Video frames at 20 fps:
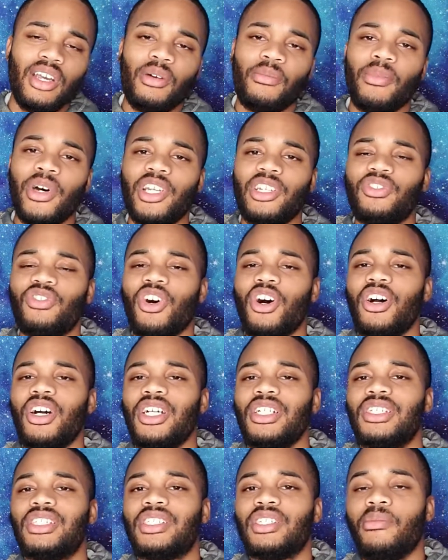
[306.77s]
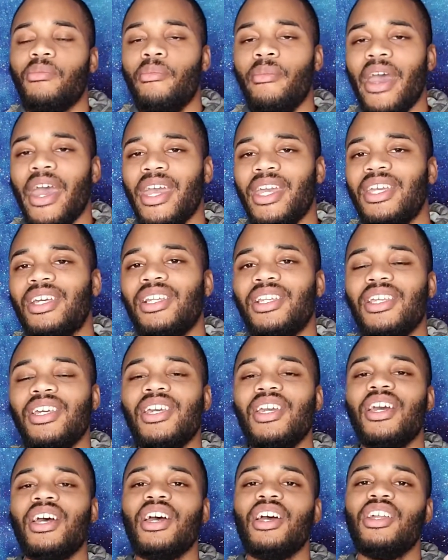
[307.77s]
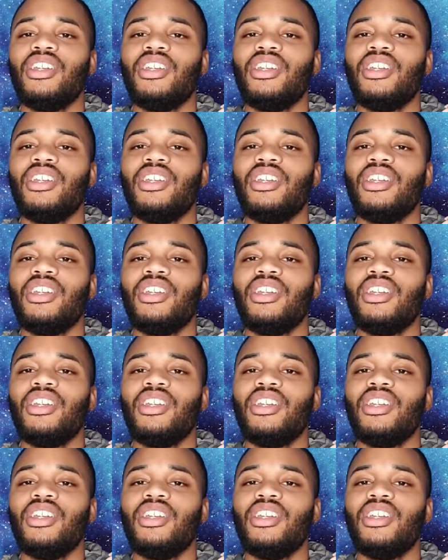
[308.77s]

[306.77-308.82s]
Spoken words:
But as far as manually